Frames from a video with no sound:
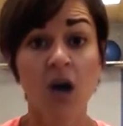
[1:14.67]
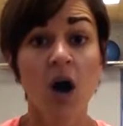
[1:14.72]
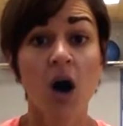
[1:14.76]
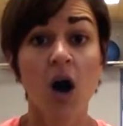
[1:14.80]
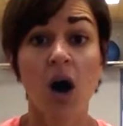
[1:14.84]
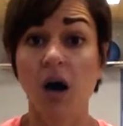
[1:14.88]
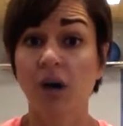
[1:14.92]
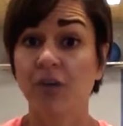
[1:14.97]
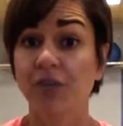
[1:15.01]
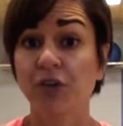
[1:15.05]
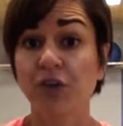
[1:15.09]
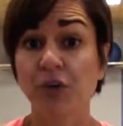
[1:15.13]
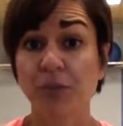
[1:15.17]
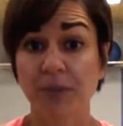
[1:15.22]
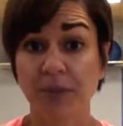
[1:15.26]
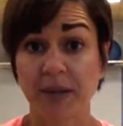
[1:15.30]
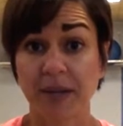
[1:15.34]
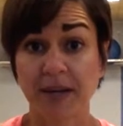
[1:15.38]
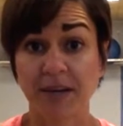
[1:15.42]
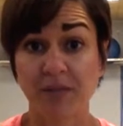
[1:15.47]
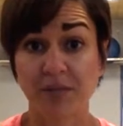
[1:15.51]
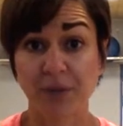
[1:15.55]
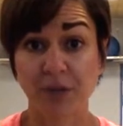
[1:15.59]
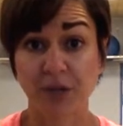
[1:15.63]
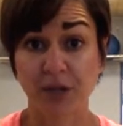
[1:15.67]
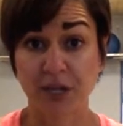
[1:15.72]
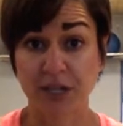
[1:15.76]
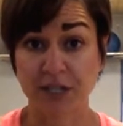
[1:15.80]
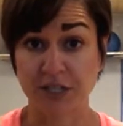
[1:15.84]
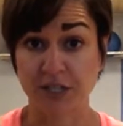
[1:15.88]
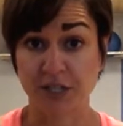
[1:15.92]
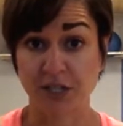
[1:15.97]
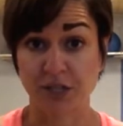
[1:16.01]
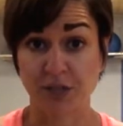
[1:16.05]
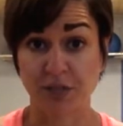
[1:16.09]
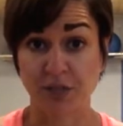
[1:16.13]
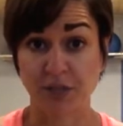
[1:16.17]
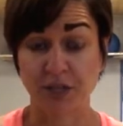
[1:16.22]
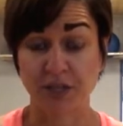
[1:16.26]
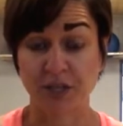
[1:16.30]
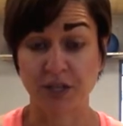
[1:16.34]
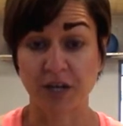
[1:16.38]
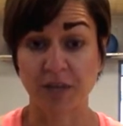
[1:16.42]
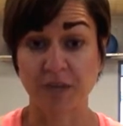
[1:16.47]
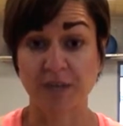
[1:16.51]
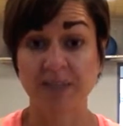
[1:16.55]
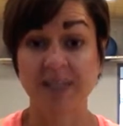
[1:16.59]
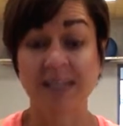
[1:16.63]
offer you a plan of progressing your
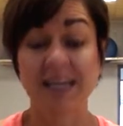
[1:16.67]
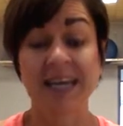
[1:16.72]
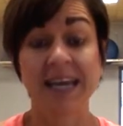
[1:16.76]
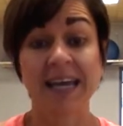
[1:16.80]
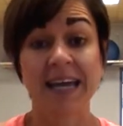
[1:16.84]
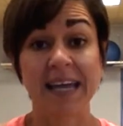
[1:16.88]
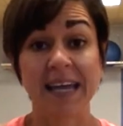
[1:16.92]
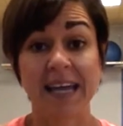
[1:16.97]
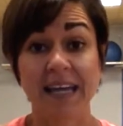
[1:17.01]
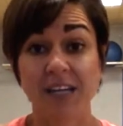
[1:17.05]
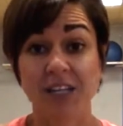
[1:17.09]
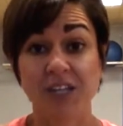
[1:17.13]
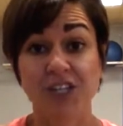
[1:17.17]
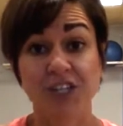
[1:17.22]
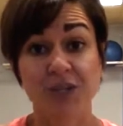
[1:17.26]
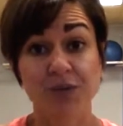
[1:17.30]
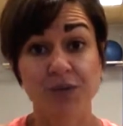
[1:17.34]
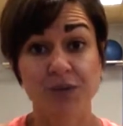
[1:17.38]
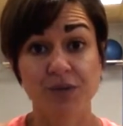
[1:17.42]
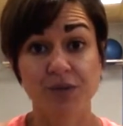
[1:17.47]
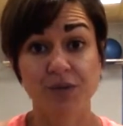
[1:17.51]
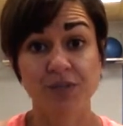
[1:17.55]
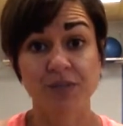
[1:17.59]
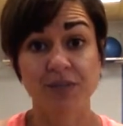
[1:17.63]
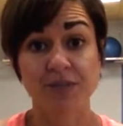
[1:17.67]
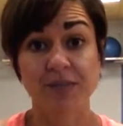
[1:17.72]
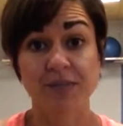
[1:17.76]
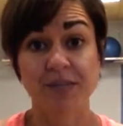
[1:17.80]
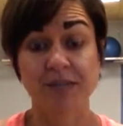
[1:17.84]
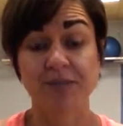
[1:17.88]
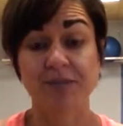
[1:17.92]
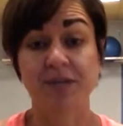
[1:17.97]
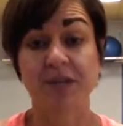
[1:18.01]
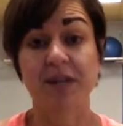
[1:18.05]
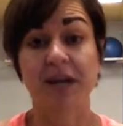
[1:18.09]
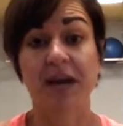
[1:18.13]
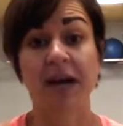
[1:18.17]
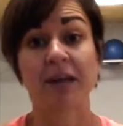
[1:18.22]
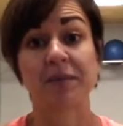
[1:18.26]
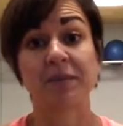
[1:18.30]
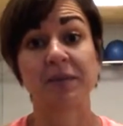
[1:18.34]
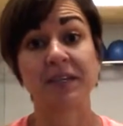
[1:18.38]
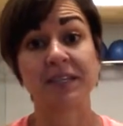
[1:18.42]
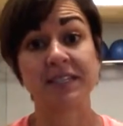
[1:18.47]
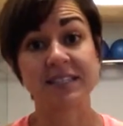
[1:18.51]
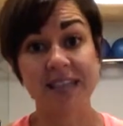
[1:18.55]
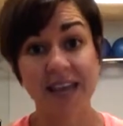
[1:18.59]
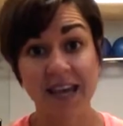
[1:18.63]
push-ups, and share with you some tips on how to
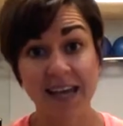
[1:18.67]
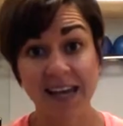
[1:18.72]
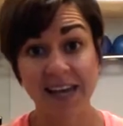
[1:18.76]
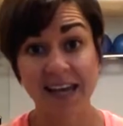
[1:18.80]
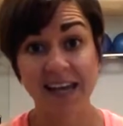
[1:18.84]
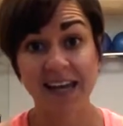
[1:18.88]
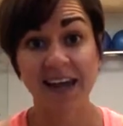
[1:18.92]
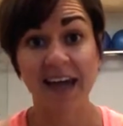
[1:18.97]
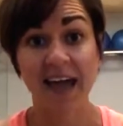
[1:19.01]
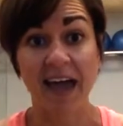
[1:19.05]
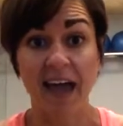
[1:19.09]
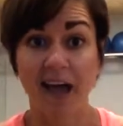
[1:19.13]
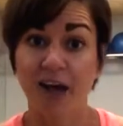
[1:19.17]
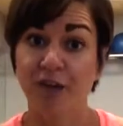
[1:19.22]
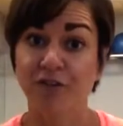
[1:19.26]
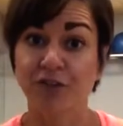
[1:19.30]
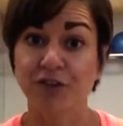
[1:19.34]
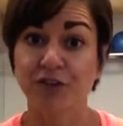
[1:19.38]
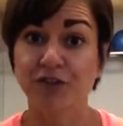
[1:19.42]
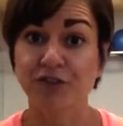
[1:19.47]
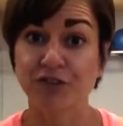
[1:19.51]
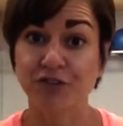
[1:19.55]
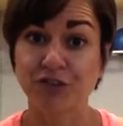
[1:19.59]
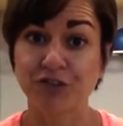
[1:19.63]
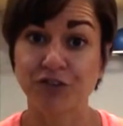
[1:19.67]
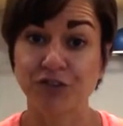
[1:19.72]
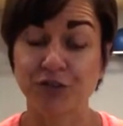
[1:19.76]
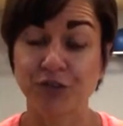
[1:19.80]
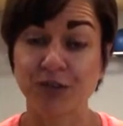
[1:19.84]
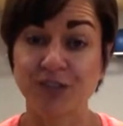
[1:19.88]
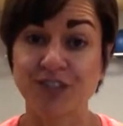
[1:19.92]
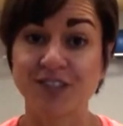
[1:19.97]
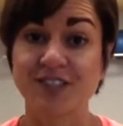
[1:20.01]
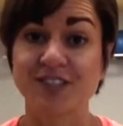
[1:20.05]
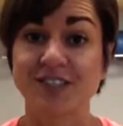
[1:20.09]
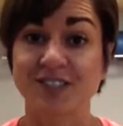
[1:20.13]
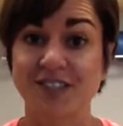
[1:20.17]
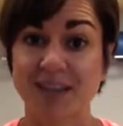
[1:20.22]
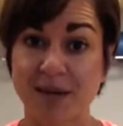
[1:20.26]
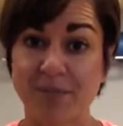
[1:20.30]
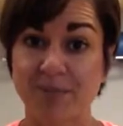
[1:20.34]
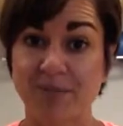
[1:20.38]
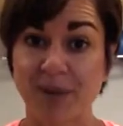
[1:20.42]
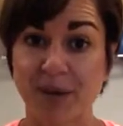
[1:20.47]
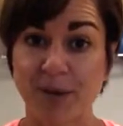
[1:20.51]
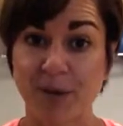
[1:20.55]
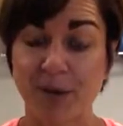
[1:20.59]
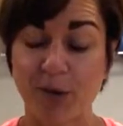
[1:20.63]
maintain after you've reached that
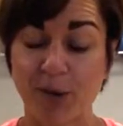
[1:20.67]
big